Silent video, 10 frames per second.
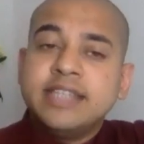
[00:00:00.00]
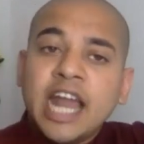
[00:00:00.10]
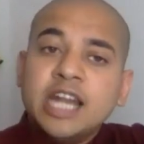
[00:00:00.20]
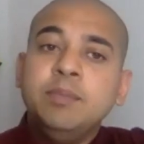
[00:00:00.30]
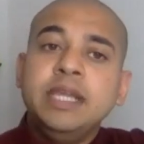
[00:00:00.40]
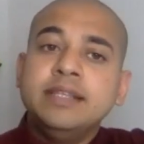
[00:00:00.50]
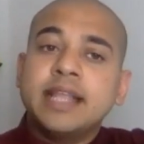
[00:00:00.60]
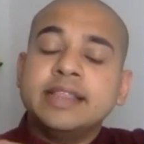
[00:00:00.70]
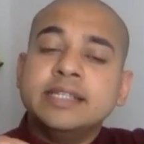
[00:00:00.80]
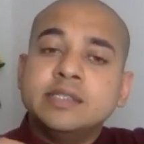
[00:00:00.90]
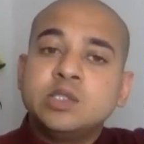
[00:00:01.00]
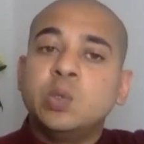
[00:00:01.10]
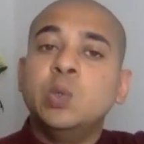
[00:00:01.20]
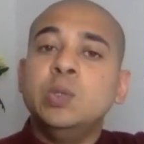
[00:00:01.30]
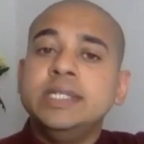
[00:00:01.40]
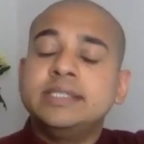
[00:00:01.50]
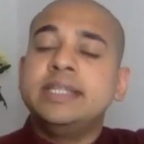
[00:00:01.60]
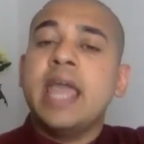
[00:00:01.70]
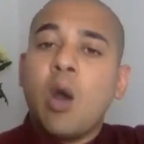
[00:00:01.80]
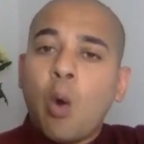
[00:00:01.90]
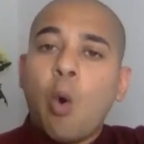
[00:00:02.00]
that mean that this tool is there